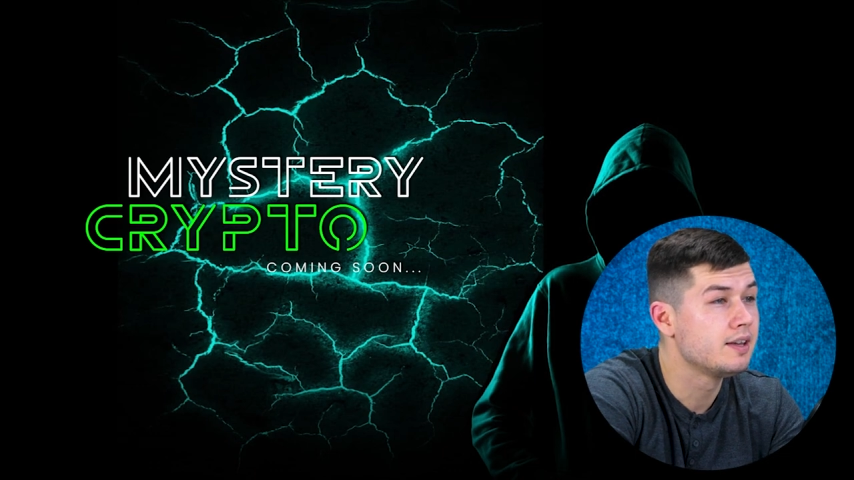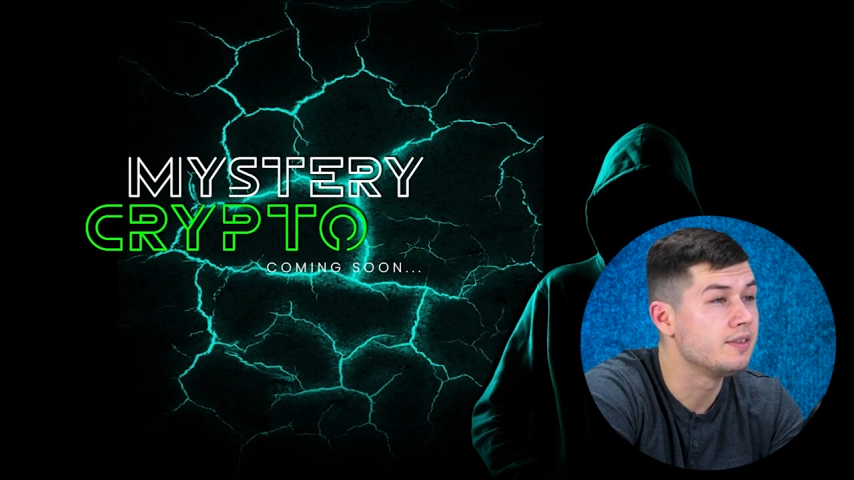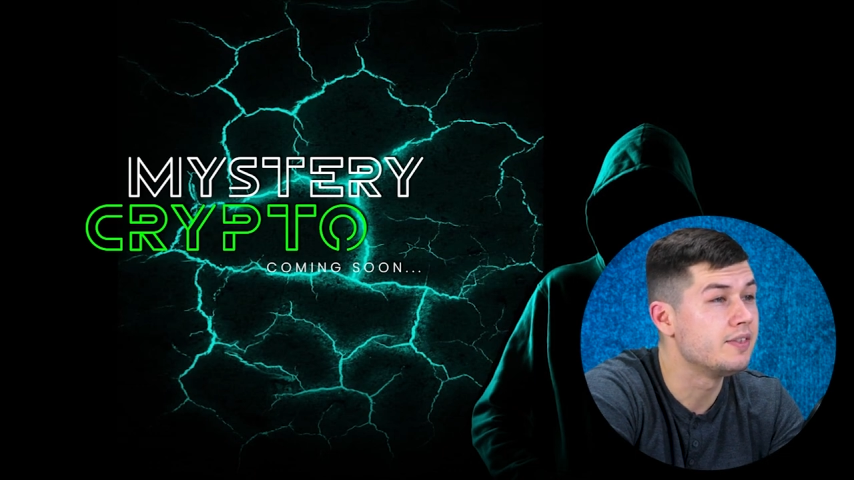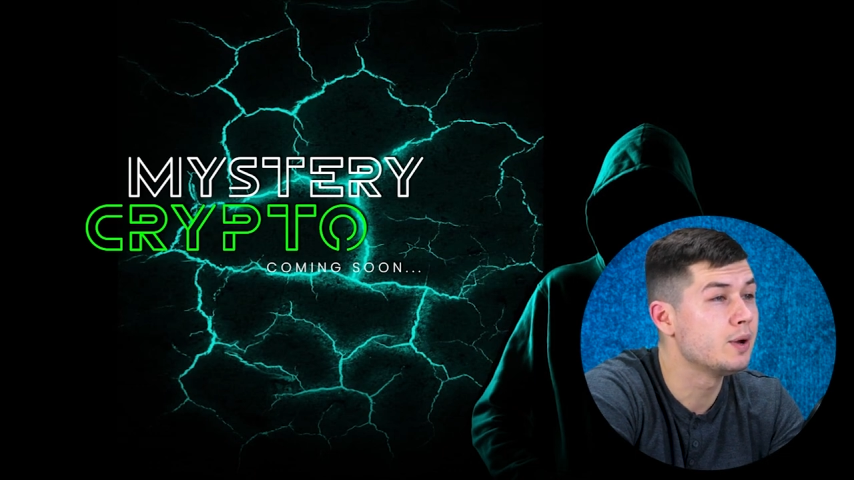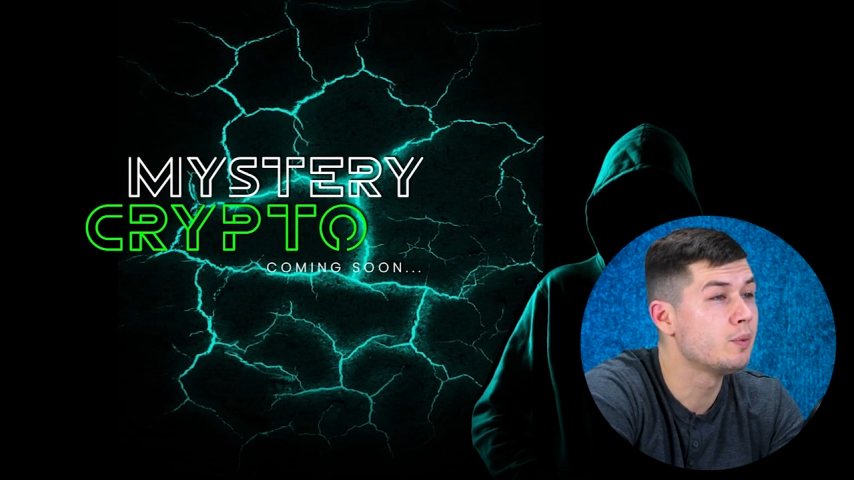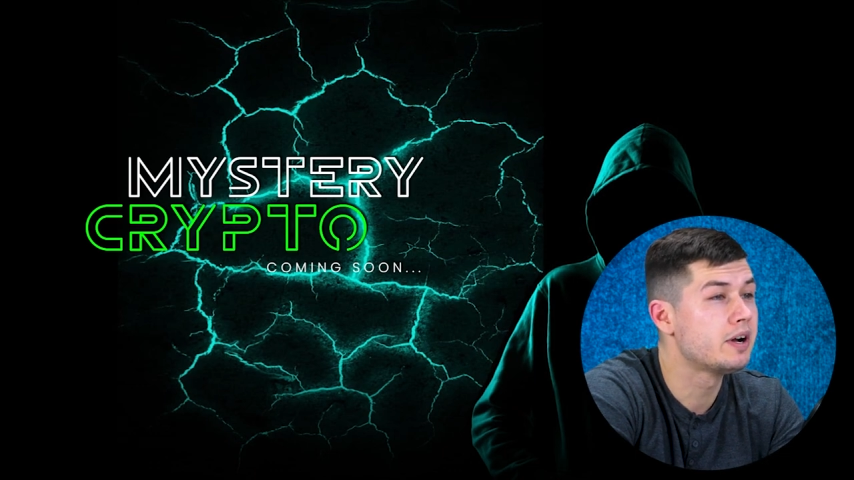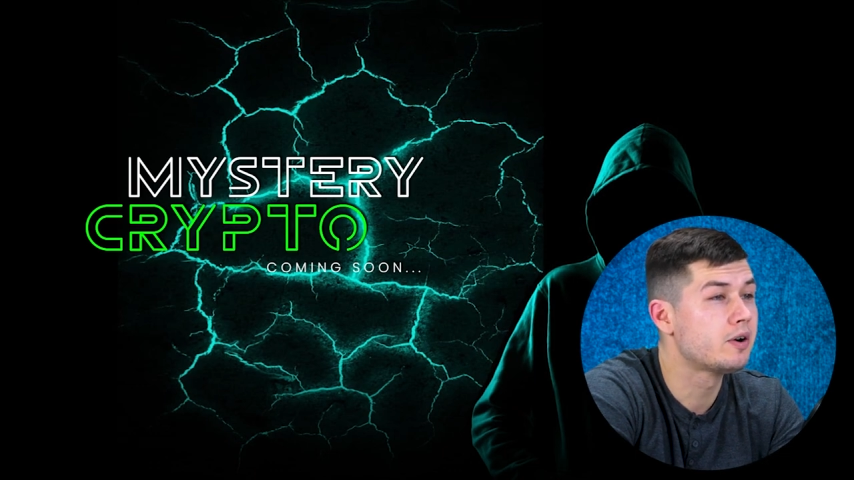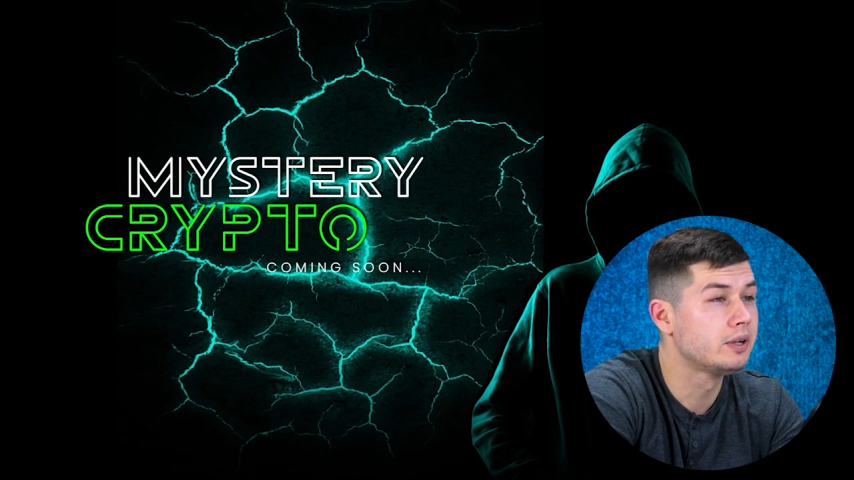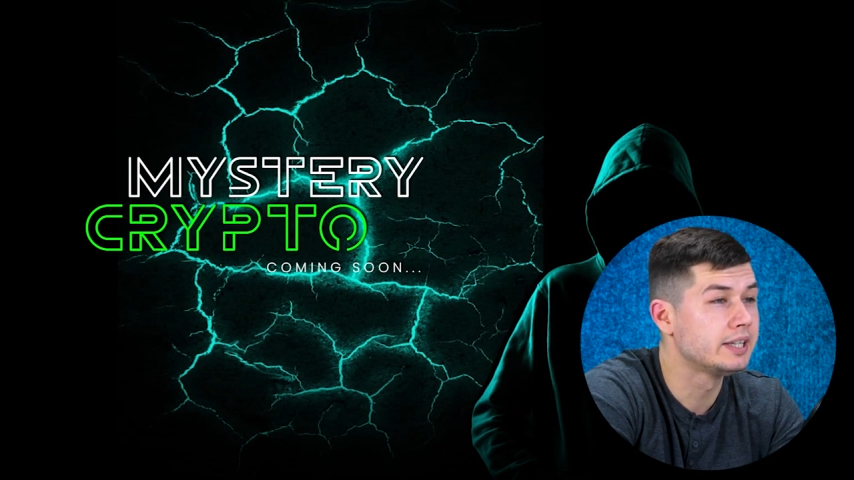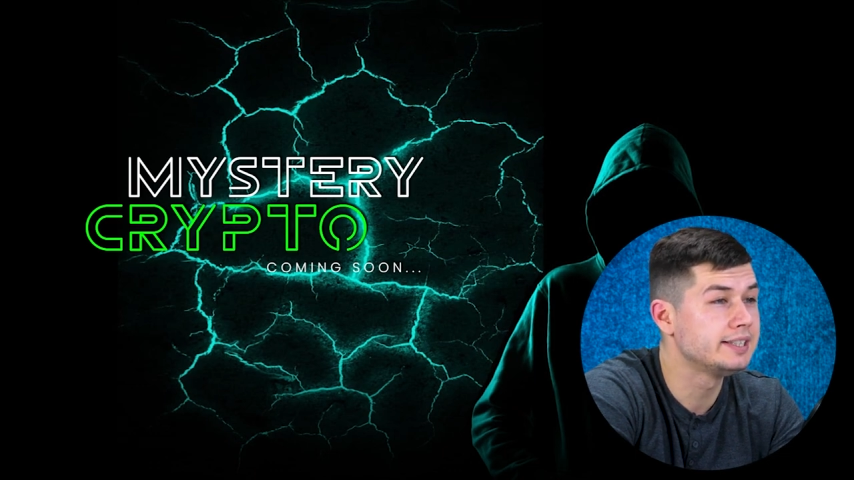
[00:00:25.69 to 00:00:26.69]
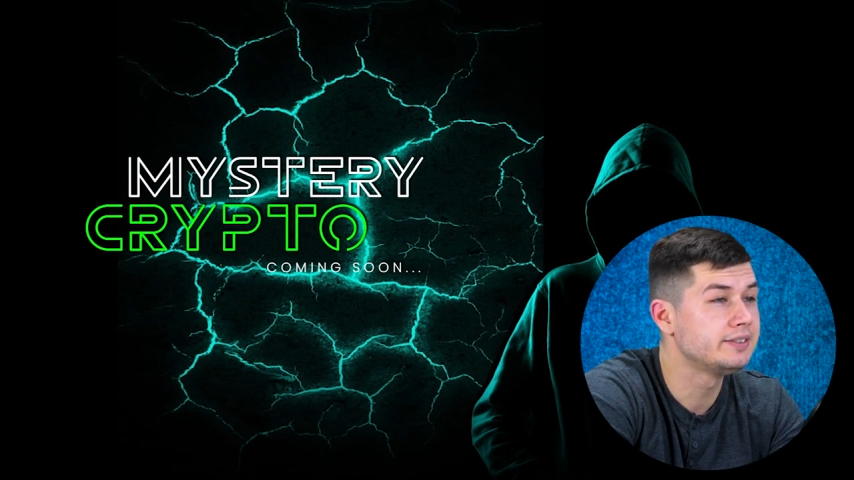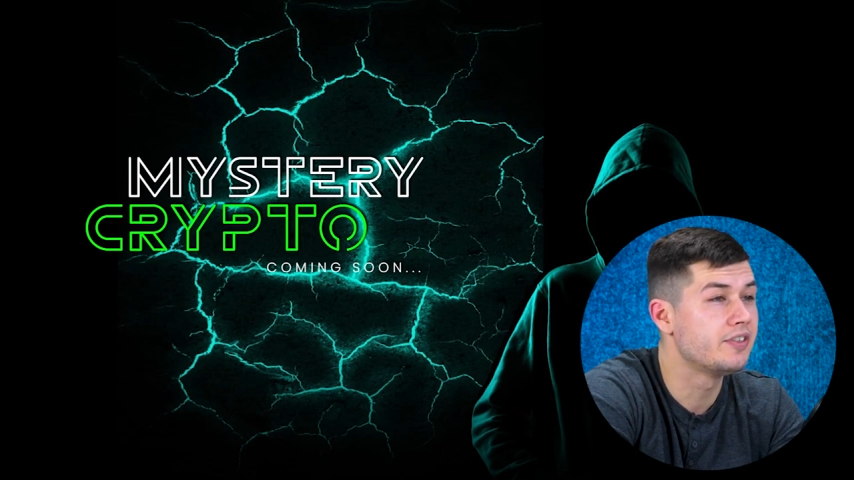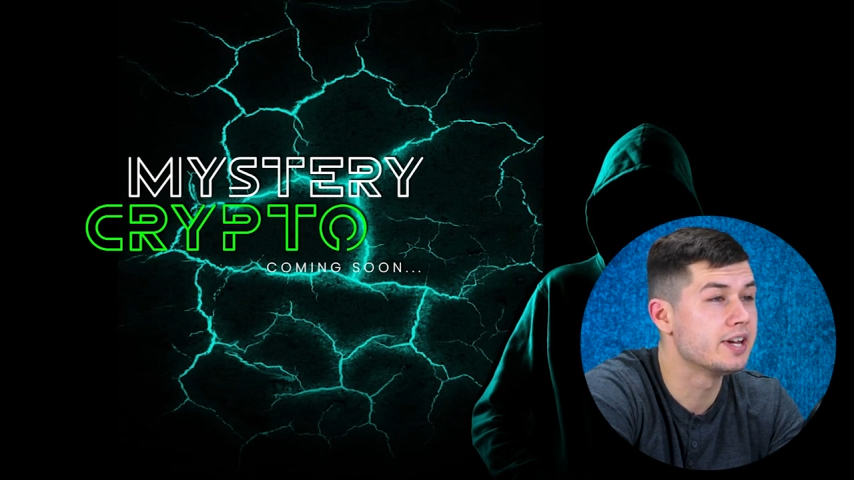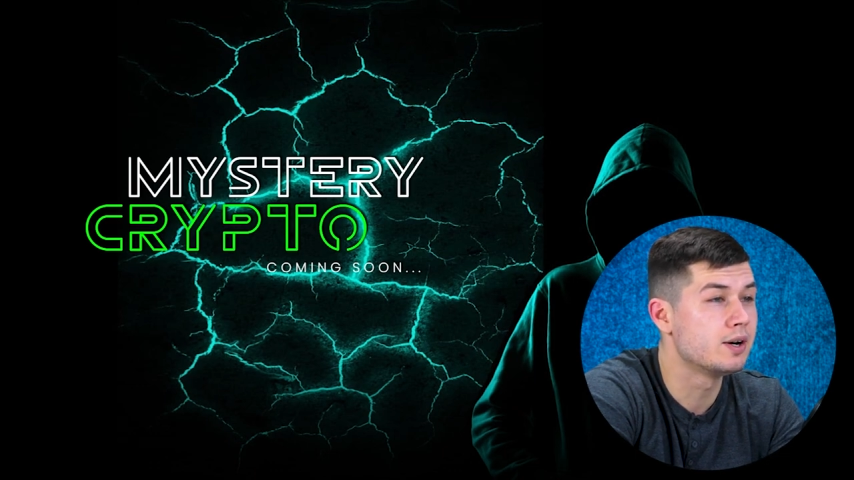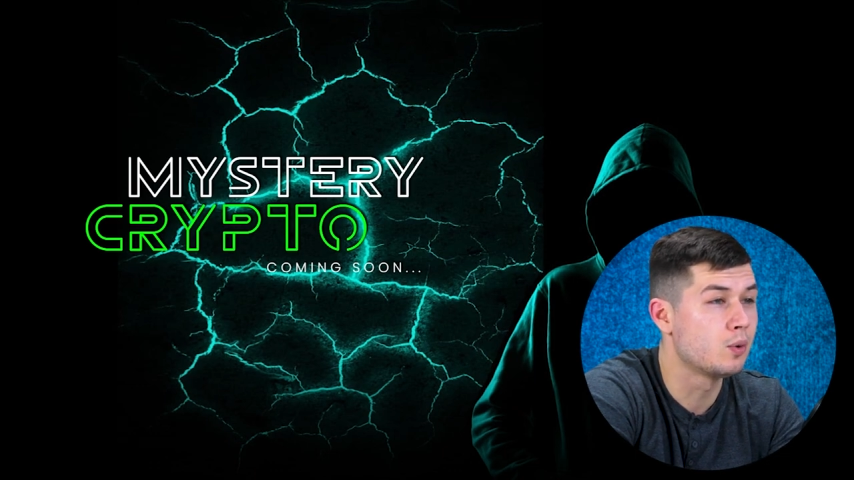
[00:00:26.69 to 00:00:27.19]
they were released
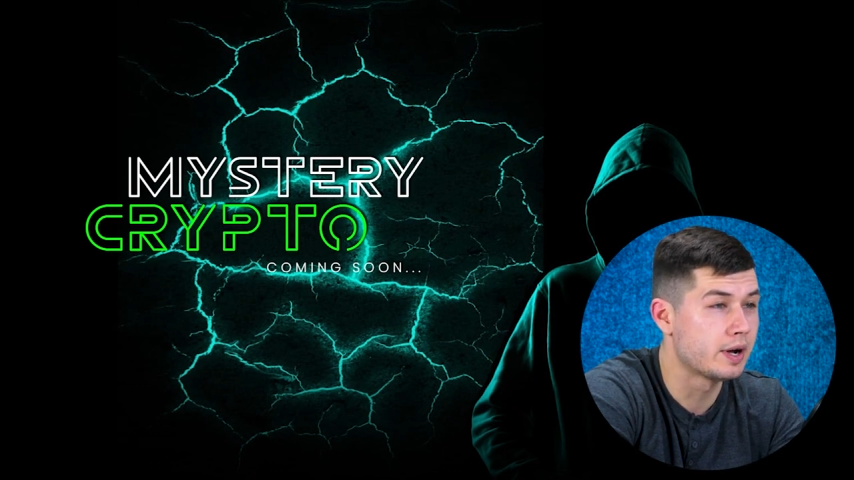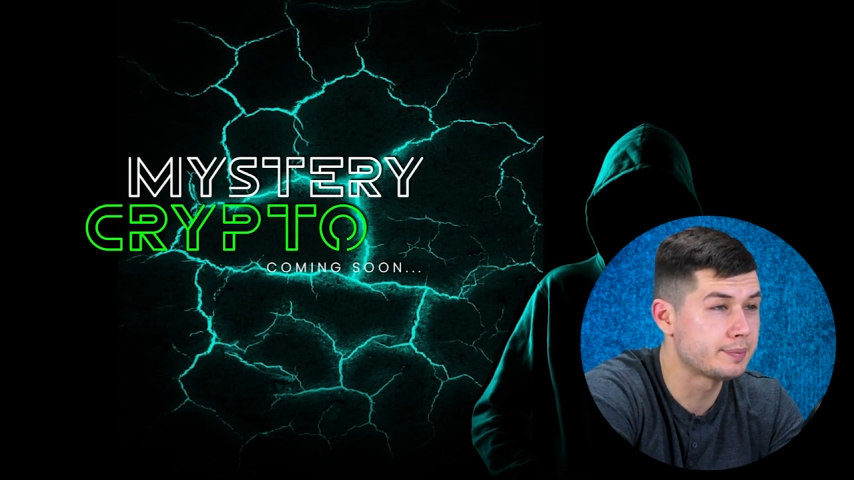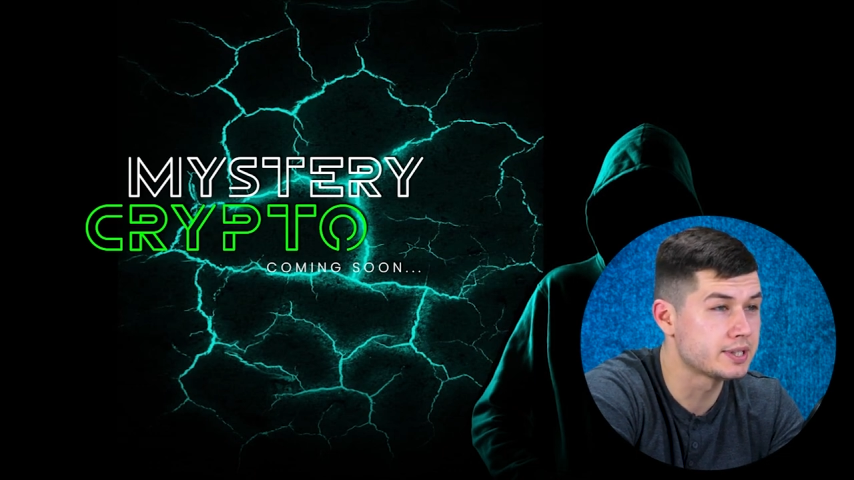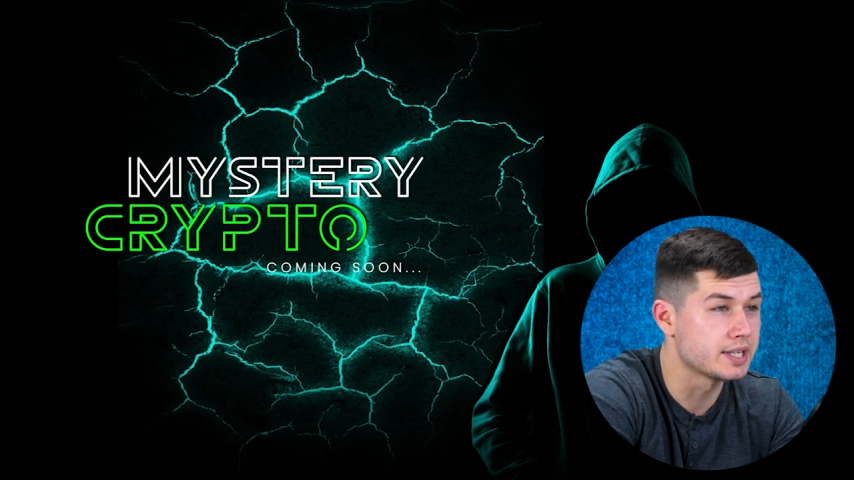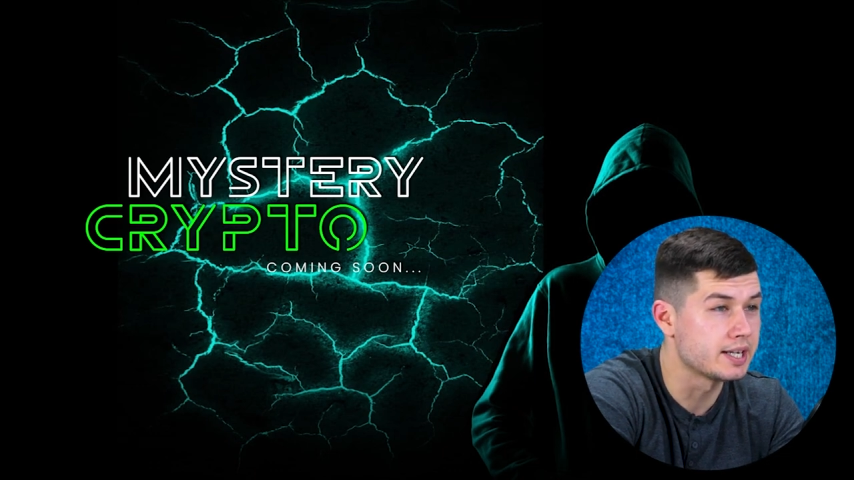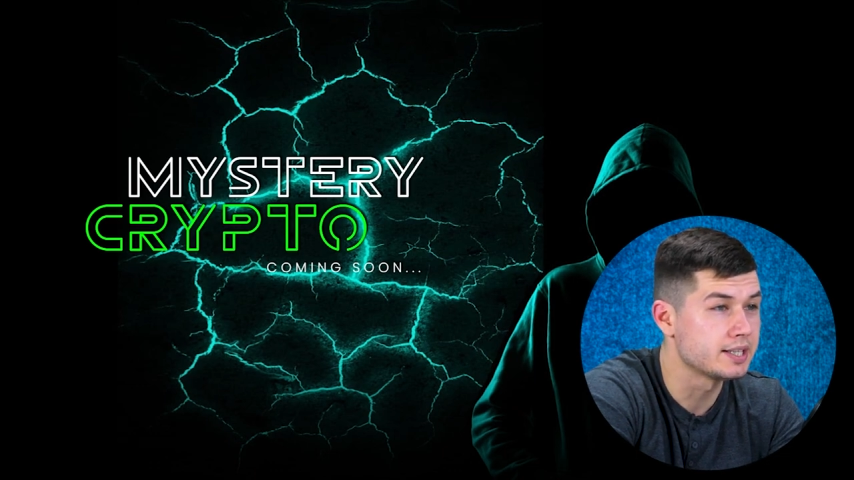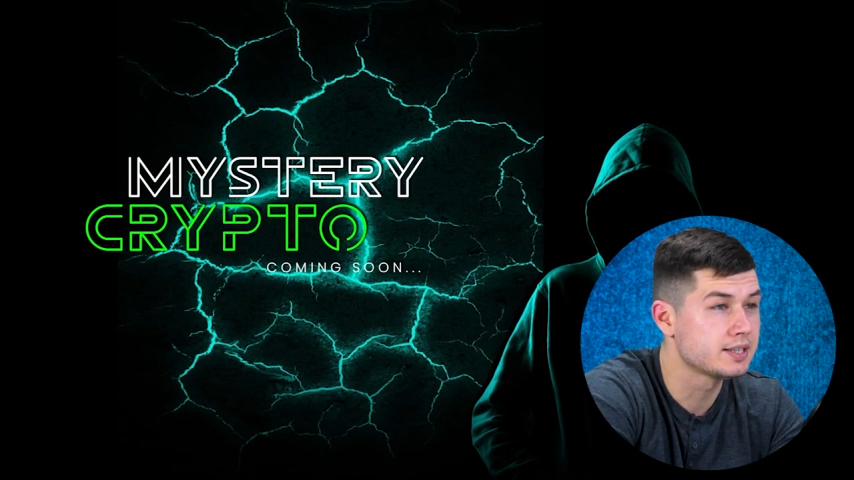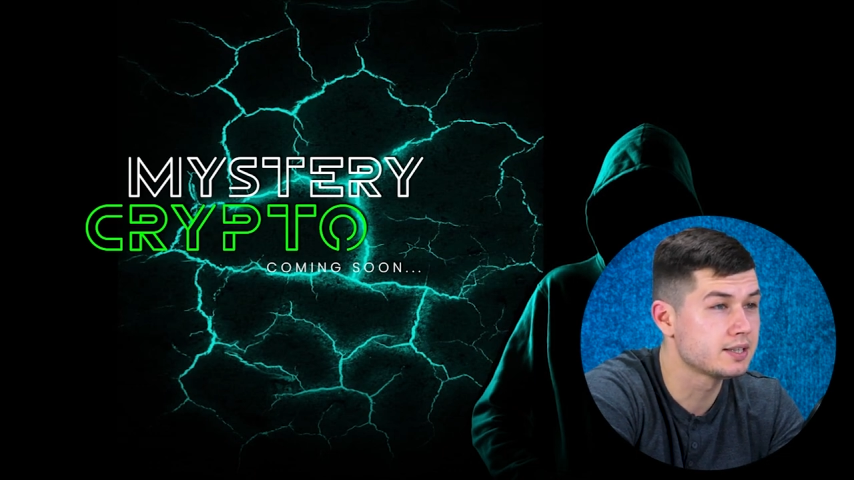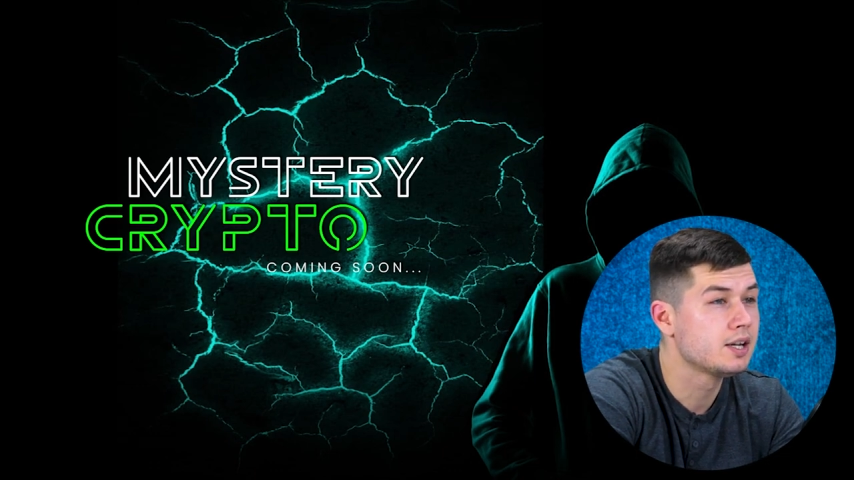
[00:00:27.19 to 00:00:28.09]
their website